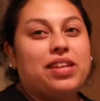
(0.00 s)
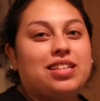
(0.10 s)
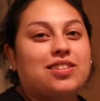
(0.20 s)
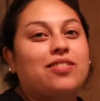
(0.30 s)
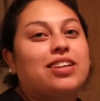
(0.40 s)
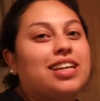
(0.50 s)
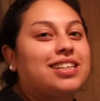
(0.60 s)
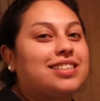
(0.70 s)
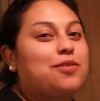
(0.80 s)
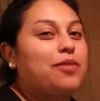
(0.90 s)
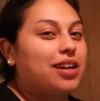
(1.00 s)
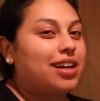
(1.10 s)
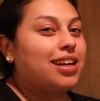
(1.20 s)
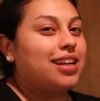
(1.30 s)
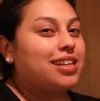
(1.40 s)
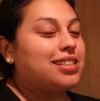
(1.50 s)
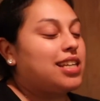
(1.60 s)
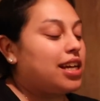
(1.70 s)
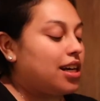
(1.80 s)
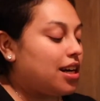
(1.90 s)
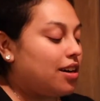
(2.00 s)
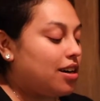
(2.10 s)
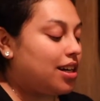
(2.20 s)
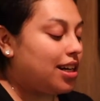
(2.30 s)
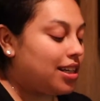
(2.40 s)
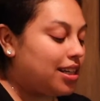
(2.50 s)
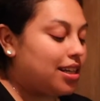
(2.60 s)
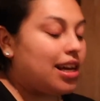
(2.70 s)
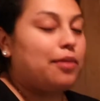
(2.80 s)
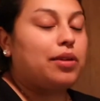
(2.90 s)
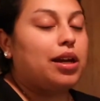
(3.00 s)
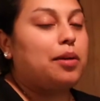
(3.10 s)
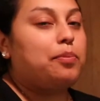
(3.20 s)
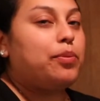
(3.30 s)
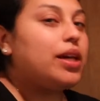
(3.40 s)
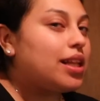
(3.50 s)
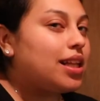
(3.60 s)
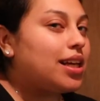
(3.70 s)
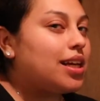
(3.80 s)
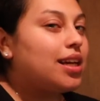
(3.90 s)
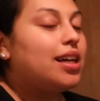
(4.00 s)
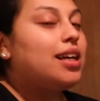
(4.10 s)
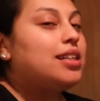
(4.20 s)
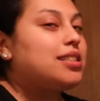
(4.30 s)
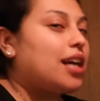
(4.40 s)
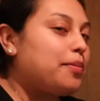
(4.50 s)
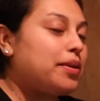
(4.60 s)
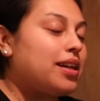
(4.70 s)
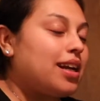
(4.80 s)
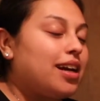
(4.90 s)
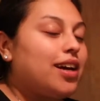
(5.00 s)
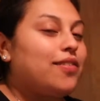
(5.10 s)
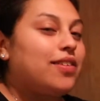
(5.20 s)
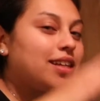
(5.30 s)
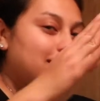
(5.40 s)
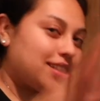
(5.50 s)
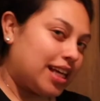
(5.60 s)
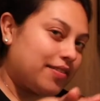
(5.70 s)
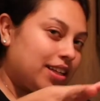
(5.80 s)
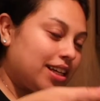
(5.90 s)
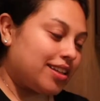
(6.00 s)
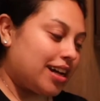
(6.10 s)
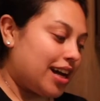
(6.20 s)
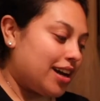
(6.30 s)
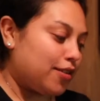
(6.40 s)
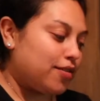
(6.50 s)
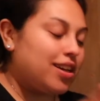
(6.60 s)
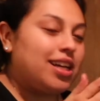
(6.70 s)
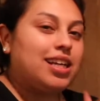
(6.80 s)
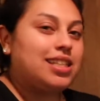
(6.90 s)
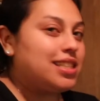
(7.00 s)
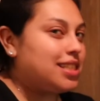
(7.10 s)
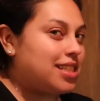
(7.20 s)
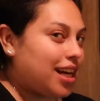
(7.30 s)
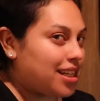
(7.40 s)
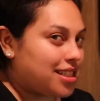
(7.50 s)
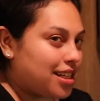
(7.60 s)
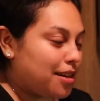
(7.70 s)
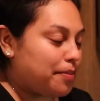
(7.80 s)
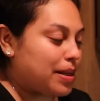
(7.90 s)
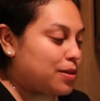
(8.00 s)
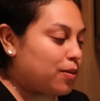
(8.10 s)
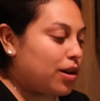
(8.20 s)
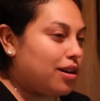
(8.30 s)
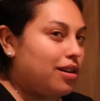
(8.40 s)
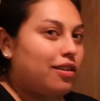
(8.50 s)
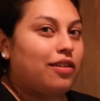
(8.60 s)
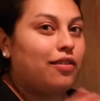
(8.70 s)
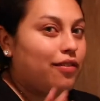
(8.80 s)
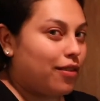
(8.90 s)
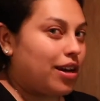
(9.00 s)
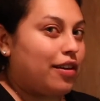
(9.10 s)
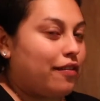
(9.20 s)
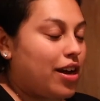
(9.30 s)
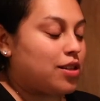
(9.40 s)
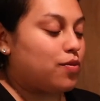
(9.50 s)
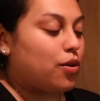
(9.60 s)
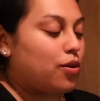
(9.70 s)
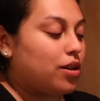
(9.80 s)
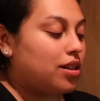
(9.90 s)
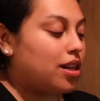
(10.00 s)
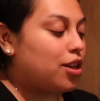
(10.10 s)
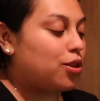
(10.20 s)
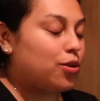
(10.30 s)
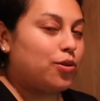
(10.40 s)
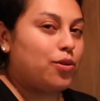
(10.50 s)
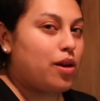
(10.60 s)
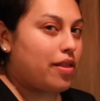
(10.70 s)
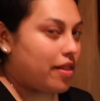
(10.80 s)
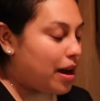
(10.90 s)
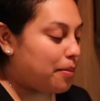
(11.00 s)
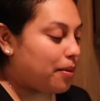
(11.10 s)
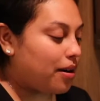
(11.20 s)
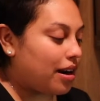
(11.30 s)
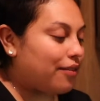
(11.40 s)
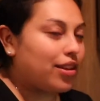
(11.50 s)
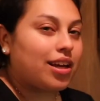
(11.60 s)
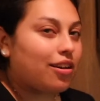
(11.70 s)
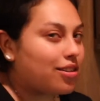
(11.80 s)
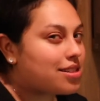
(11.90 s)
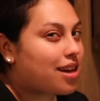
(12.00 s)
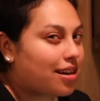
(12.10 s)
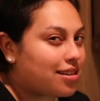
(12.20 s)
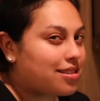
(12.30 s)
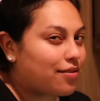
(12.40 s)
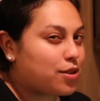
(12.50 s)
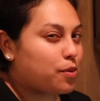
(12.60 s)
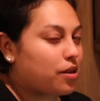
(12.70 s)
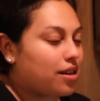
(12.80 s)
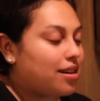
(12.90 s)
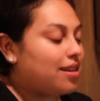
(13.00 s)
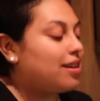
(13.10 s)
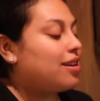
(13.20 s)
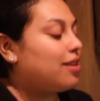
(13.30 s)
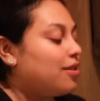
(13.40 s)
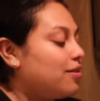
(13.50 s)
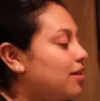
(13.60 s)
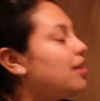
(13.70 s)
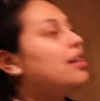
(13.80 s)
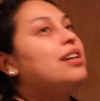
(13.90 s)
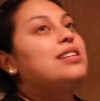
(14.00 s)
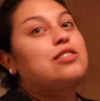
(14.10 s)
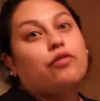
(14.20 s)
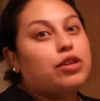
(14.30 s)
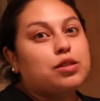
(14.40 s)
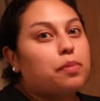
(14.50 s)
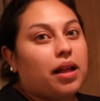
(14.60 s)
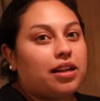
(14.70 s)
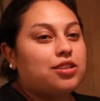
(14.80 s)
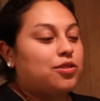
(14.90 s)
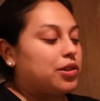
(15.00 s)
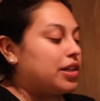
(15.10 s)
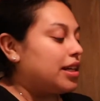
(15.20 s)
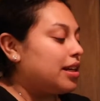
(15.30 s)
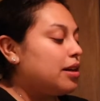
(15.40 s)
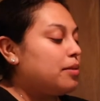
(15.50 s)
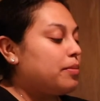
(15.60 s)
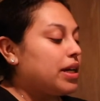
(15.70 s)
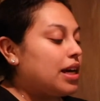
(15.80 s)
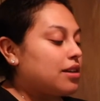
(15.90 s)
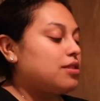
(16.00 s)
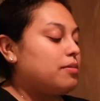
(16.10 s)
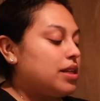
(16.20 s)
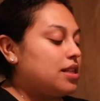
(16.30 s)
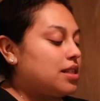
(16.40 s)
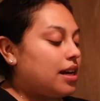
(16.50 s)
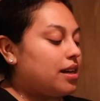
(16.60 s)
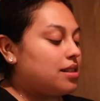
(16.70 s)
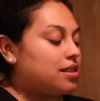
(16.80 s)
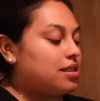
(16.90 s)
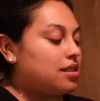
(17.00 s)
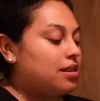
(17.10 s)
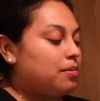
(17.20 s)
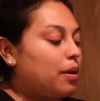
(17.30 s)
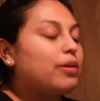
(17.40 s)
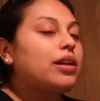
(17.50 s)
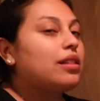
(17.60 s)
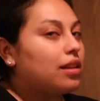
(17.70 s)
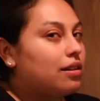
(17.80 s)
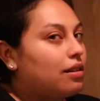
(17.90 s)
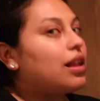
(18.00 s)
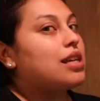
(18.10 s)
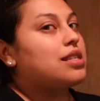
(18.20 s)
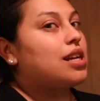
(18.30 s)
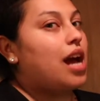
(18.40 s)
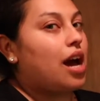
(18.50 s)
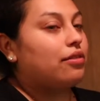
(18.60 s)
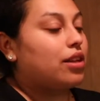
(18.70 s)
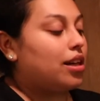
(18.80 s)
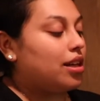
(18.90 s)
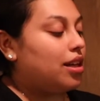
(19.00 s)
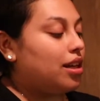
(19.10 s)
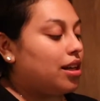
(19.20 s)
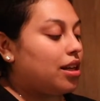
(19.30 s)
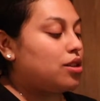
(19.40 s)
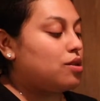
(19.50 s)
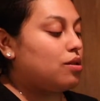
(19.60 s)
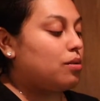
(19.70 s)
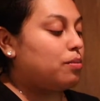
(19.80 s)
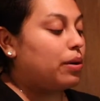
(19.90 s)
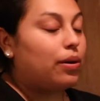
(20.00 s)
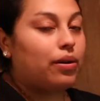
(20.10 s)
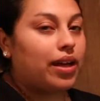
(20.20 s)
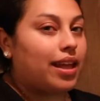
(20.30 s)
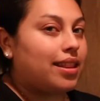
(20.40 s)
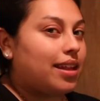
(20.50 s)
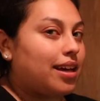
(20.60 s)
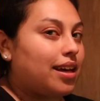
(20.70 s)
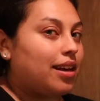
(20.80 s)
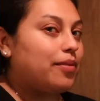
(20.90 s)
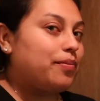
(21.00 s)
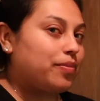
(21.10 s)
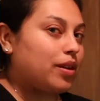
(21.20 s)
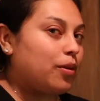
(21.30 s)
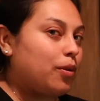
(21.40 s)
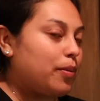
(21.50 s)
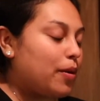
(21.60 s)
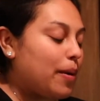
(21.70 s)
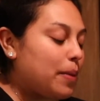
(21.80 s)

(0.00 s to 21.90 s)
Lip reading: So next we're gonna take our onion. I'm gonna peel it, chop it in half, save the other half, dice it up as well. We're gonna fast forward through that part. I feel like all this cutting stuff is pretty, you know, self-explanatory. But yeah, so I'm gonna dice probably a little less than half the onion into the bowl and then we'll be right